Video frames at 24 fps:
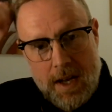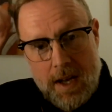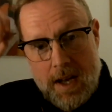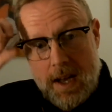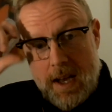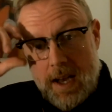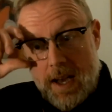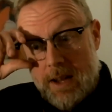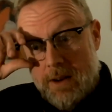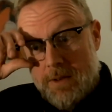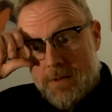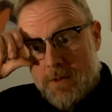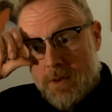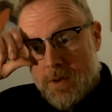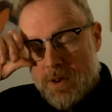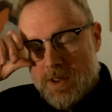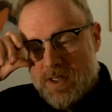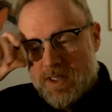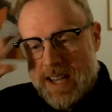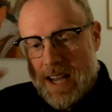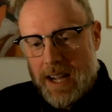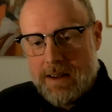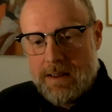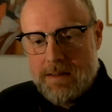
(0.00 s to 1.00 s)
And of course,
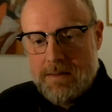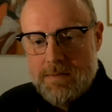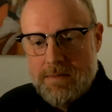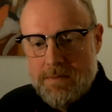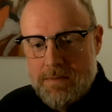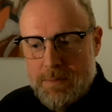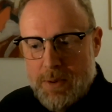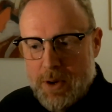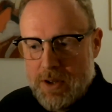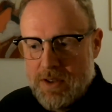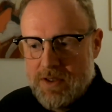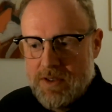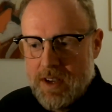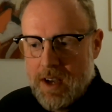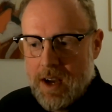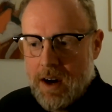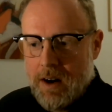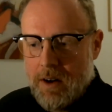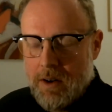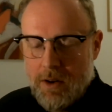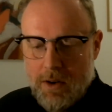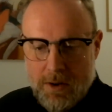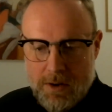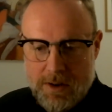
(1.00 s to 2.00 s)
that puts a
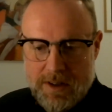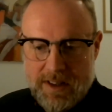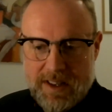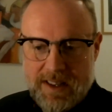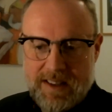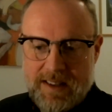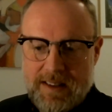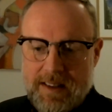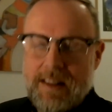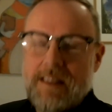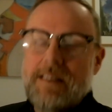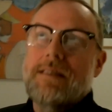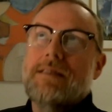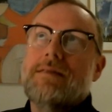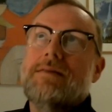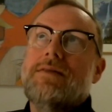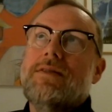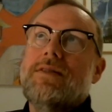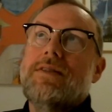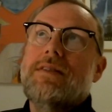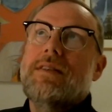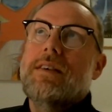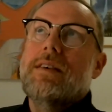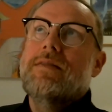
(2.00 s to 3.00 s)
whole
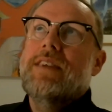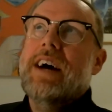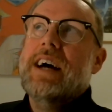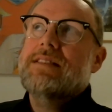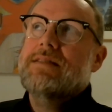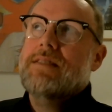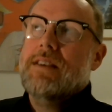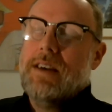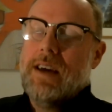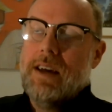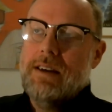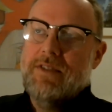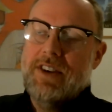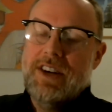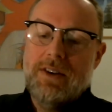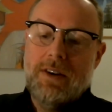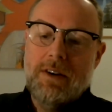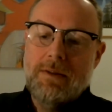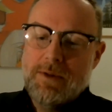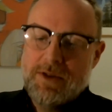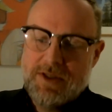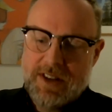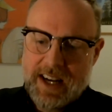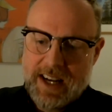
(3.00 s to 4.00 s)
that's a kind of an
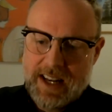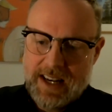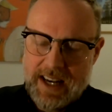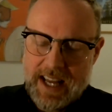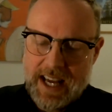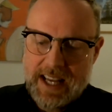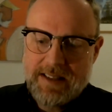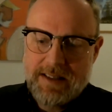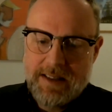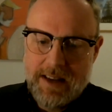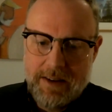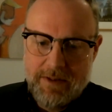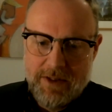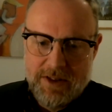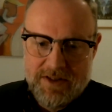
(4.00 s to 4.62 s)
almost like a next level